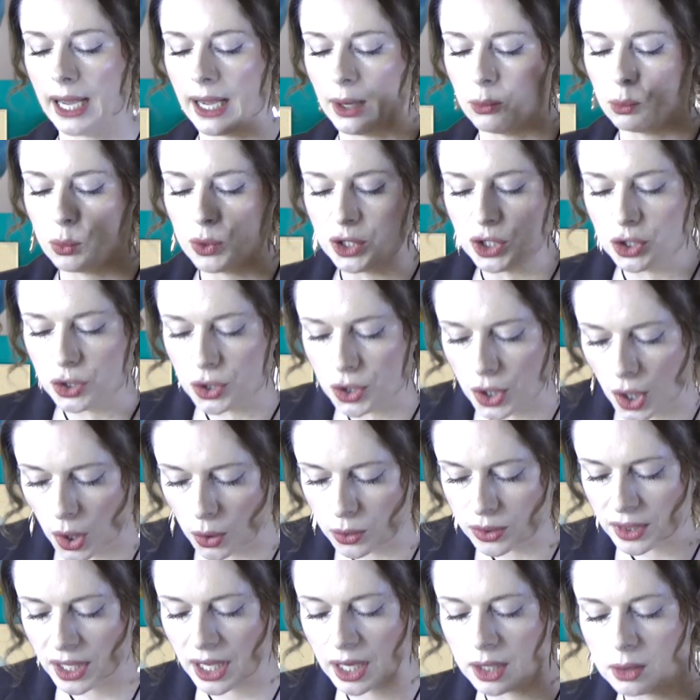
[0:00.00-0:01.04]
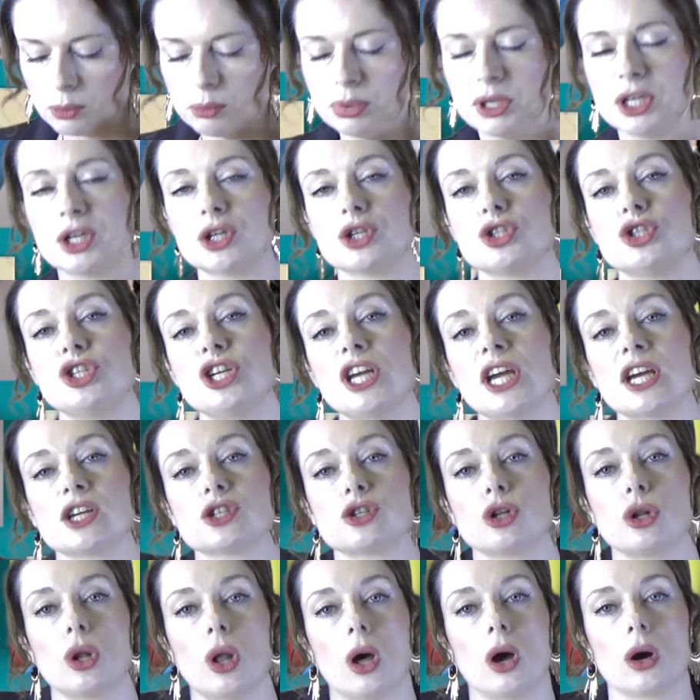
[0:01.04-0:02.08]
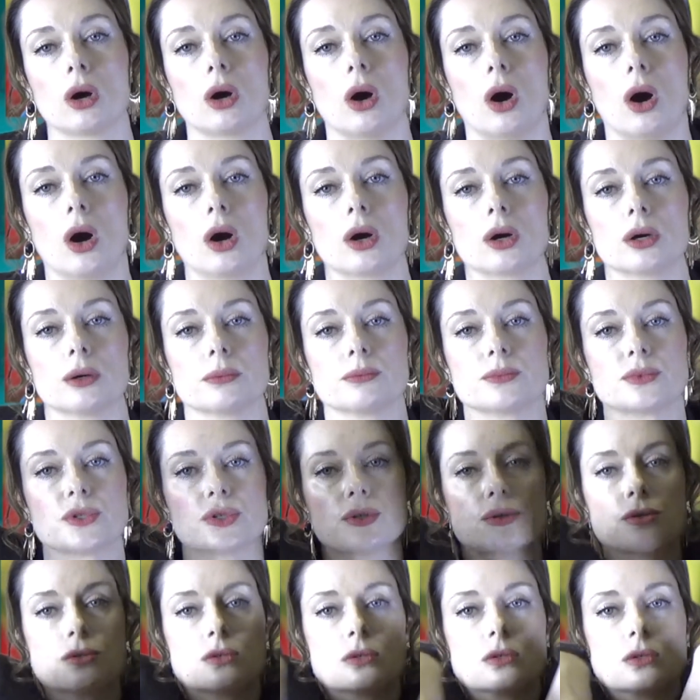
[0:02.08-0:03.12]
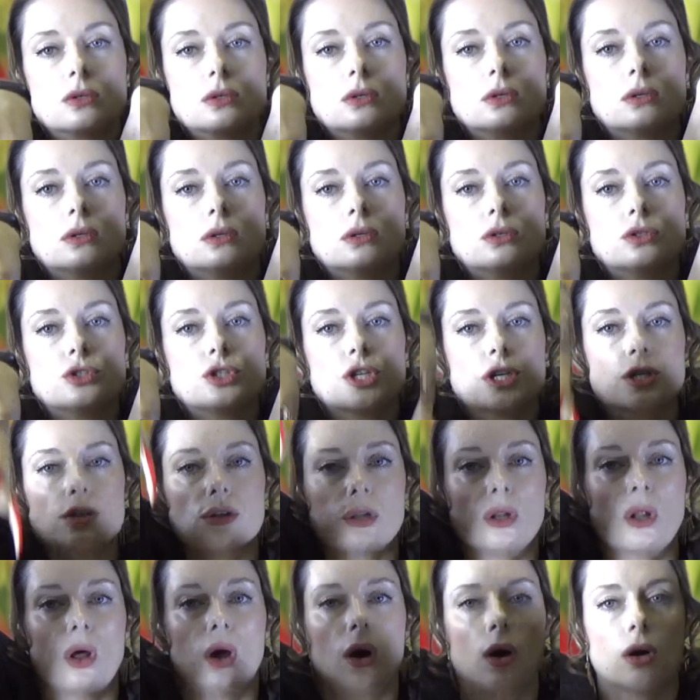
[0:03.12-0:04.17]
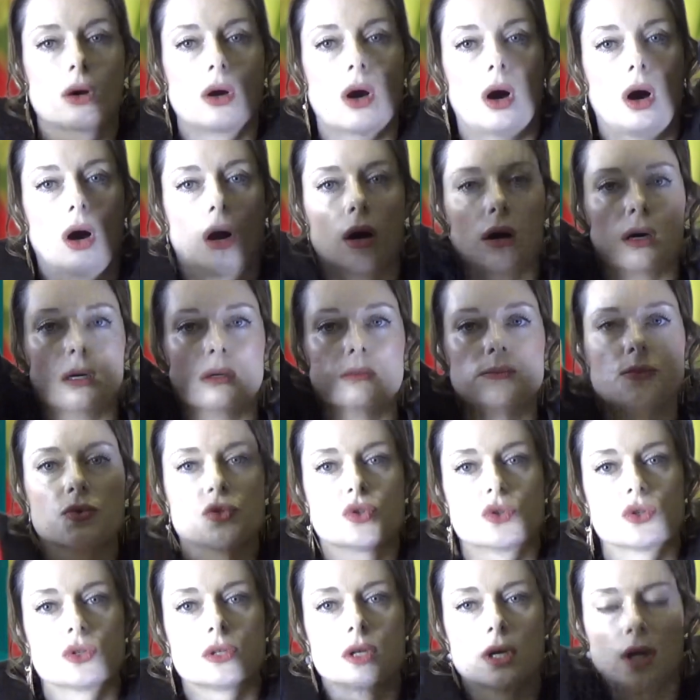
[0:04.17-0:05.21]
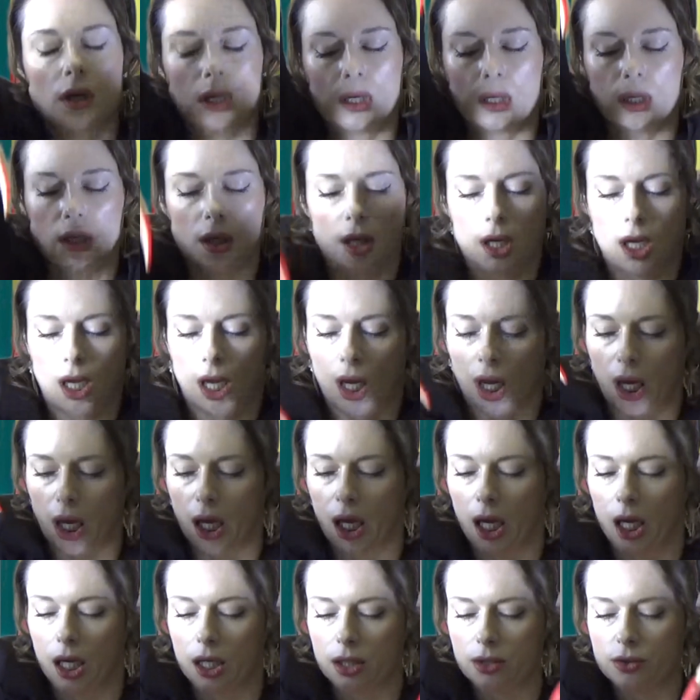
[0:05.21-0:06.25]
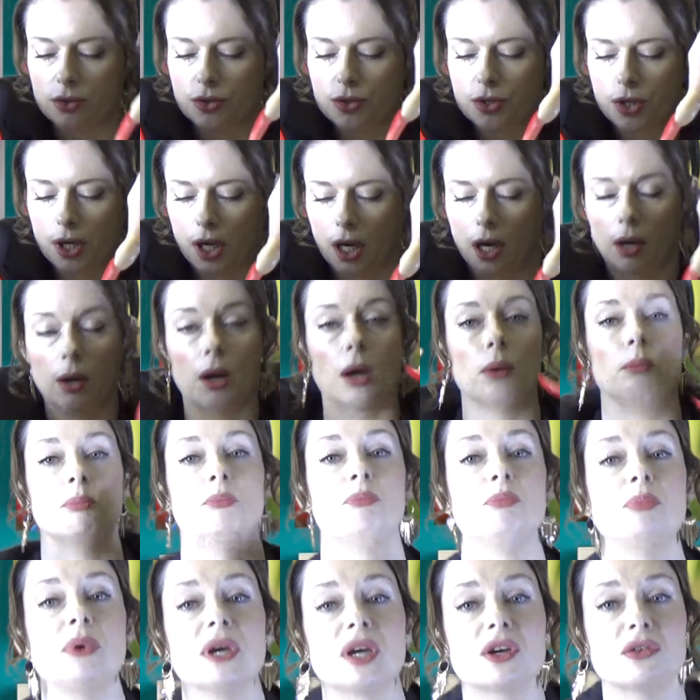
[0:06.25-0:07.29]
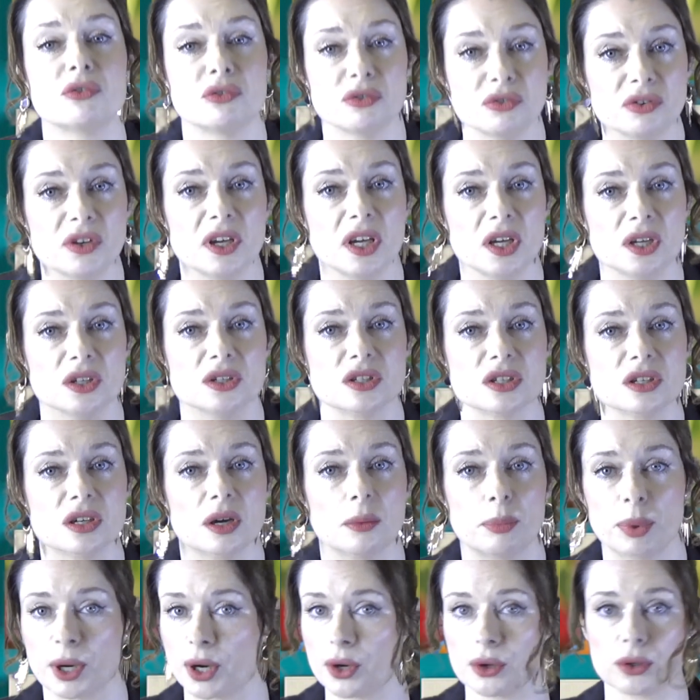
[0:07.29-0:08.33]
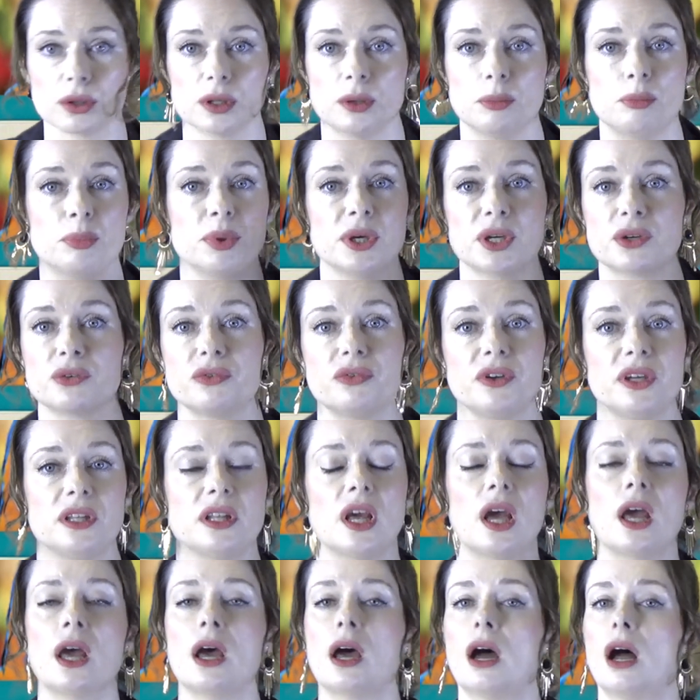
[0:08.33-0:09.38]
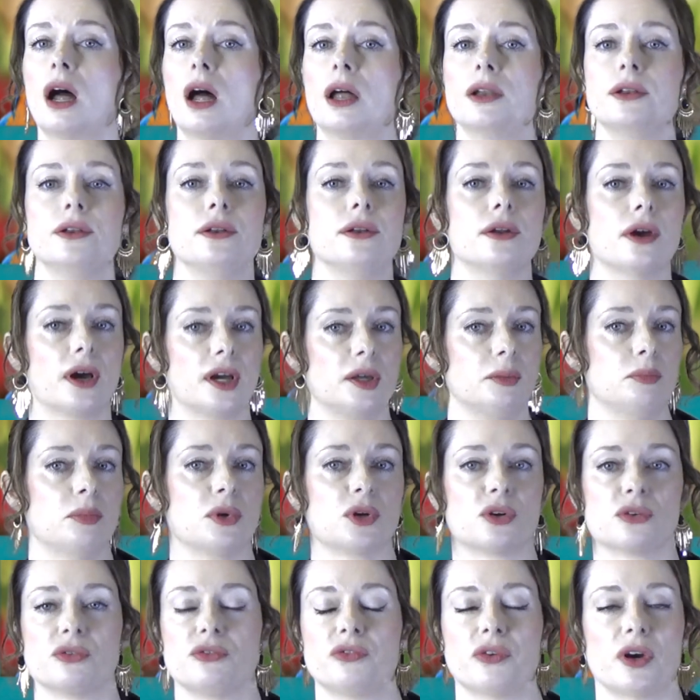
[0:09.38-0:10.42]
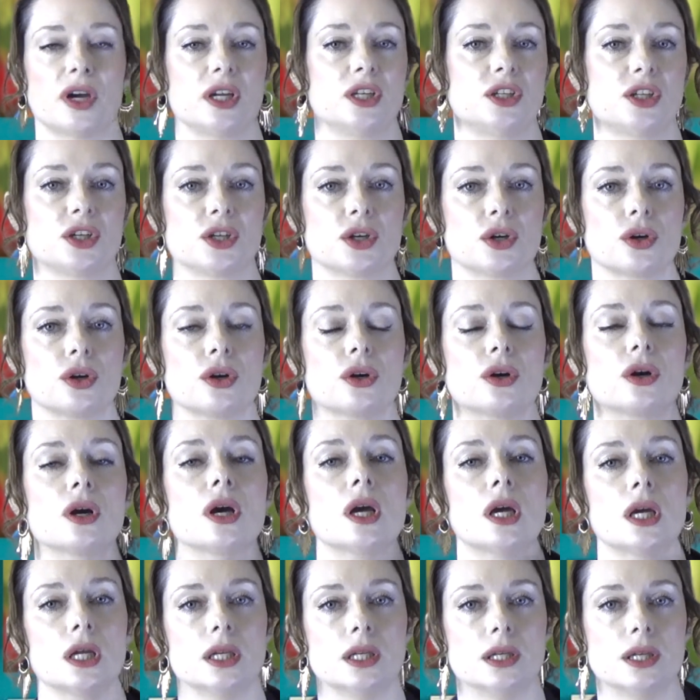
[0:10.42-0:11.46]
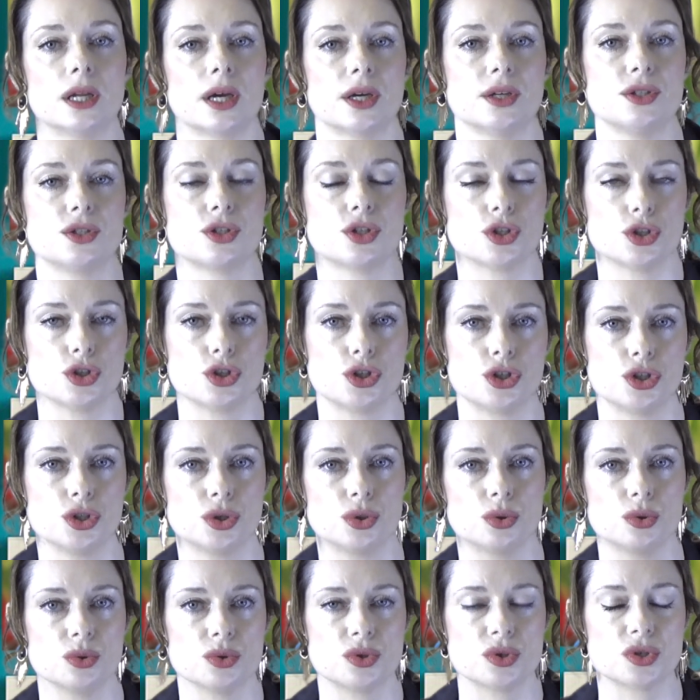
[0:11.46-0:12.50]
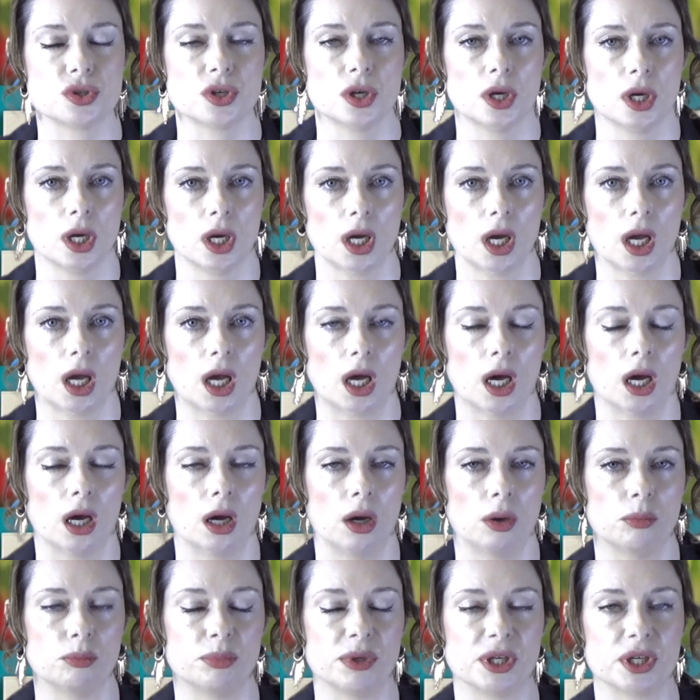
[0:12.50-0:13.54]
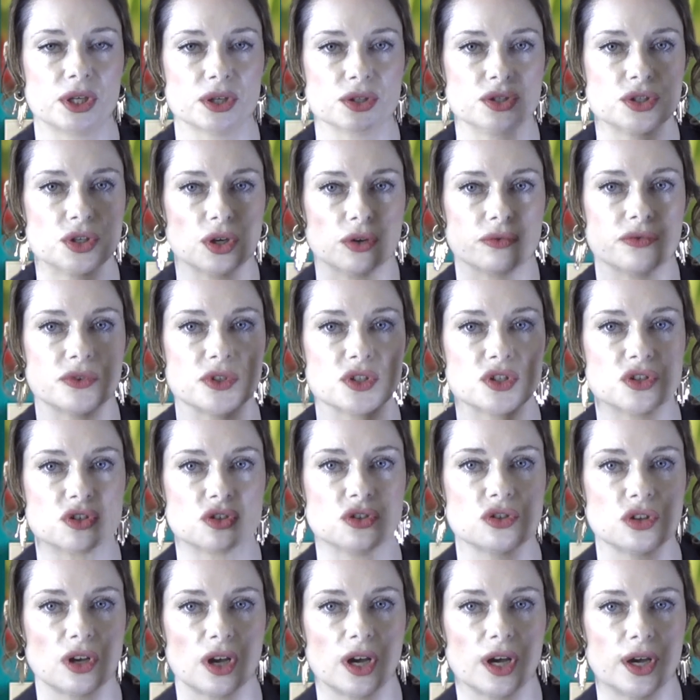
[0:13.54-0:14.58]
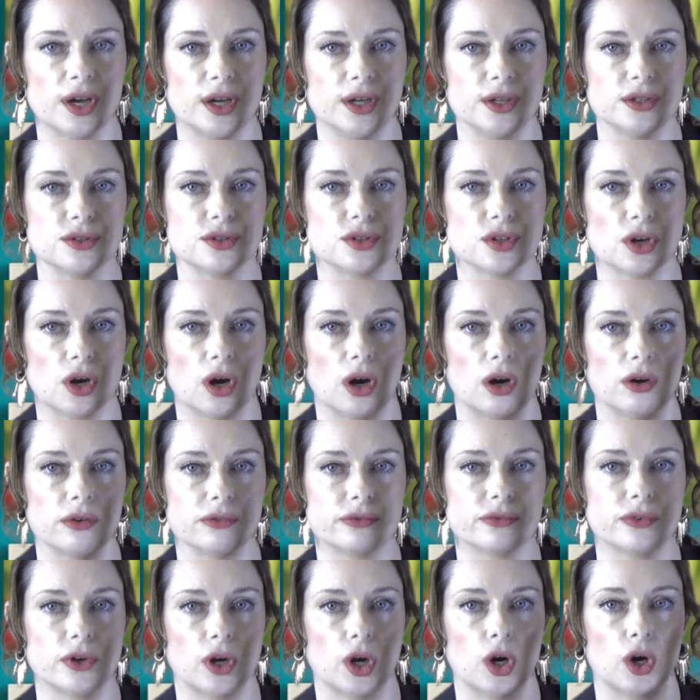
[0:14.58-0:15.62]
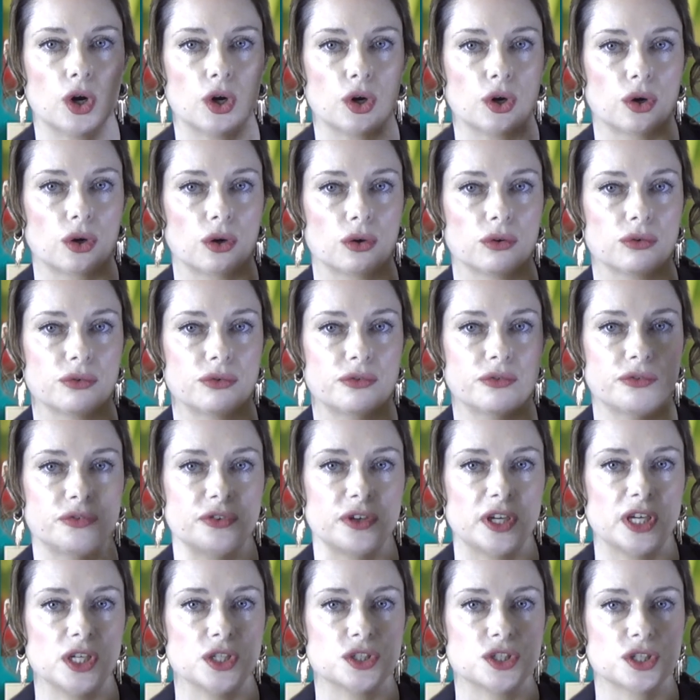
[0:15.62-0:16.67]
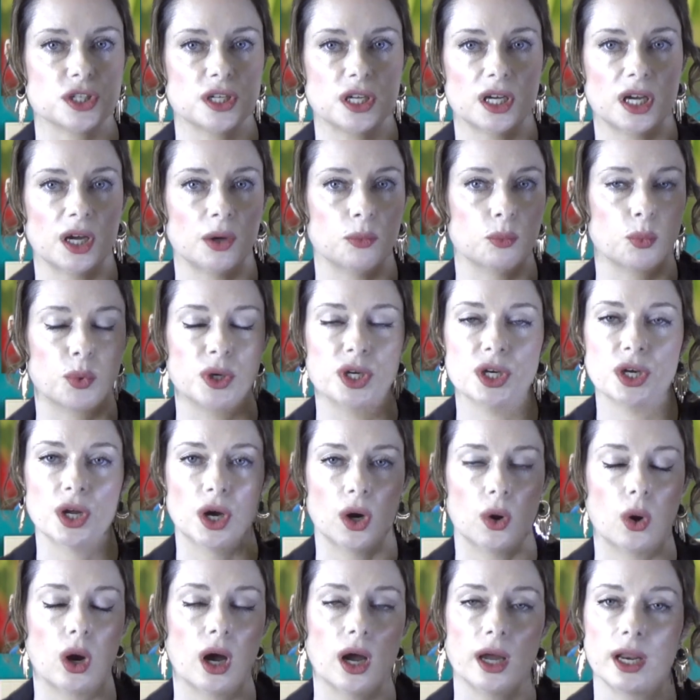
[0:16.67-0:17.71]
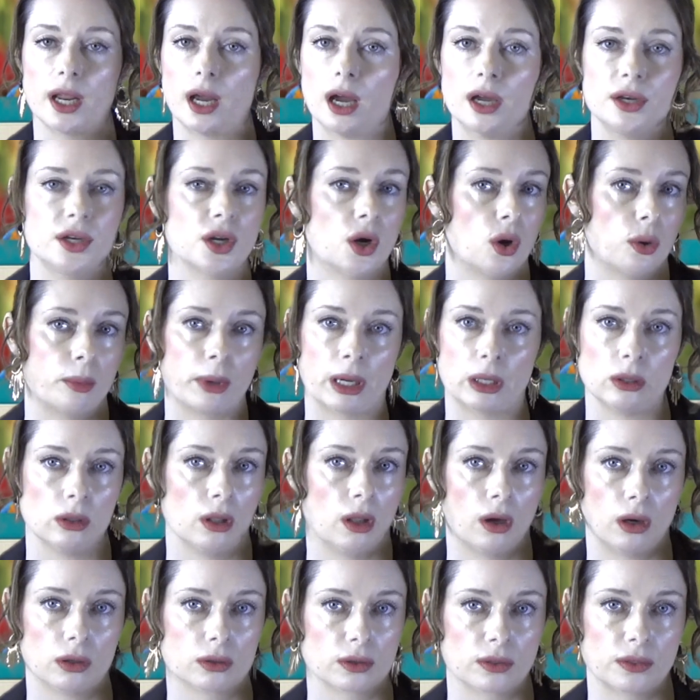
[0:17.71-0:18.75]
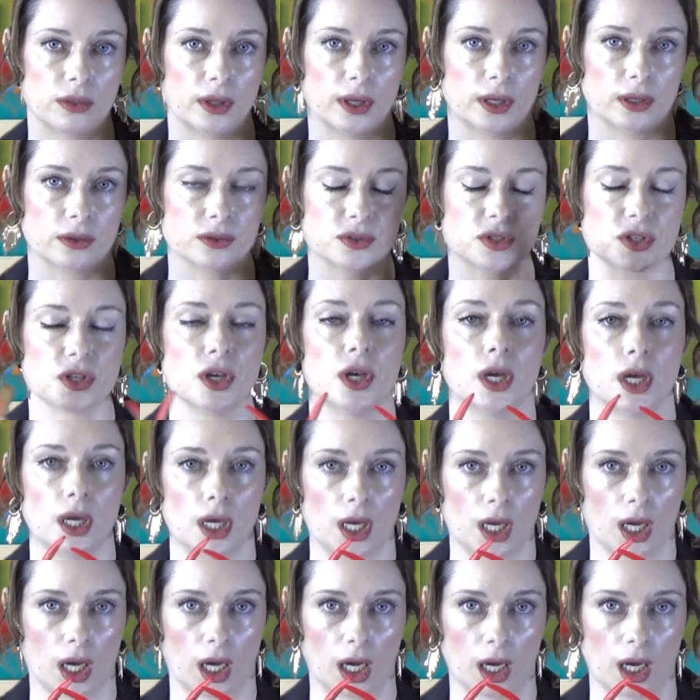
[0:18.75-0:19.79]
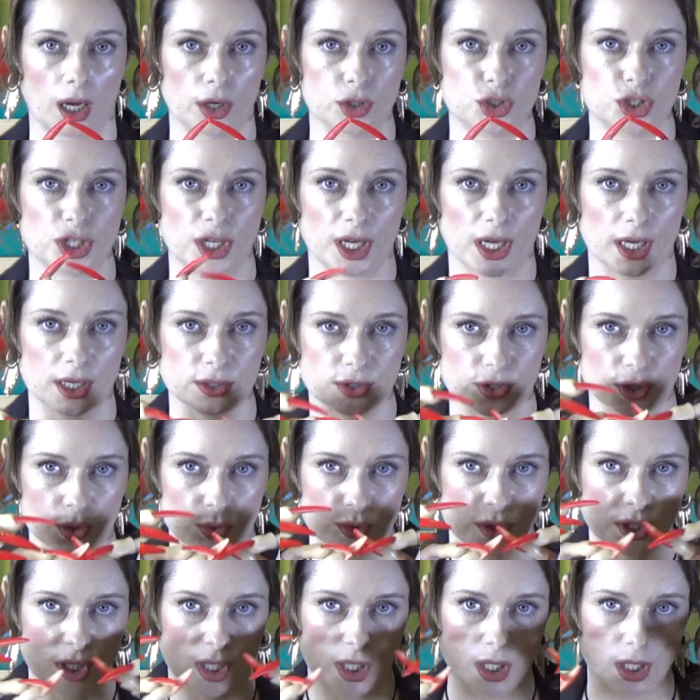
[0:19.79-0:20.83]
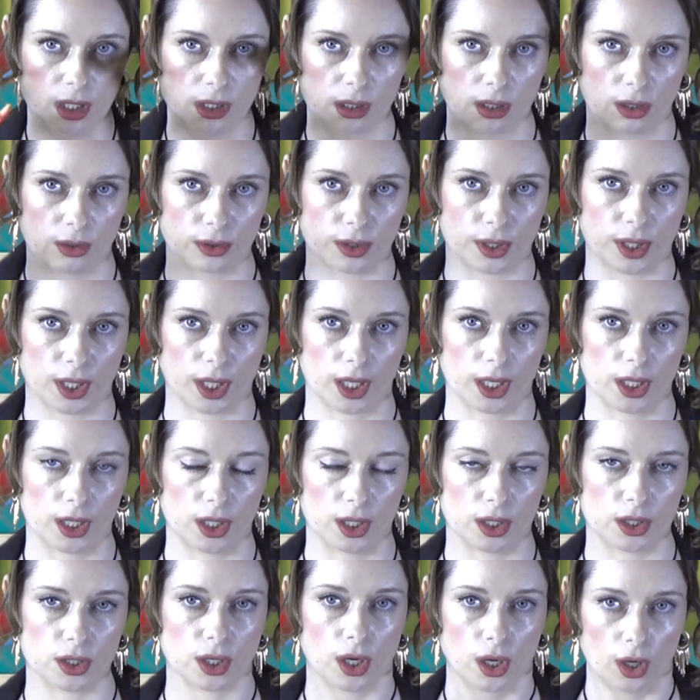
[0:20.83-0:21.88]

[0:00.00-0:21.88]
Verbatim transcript: and we know that because she has long arms. She has long arms and, uh, and big feet, apparently big feet. A nightmare finding her nice shoes, Uh, because of the size of her feet. And we know, I, I know about long things. Uh, she has those elongated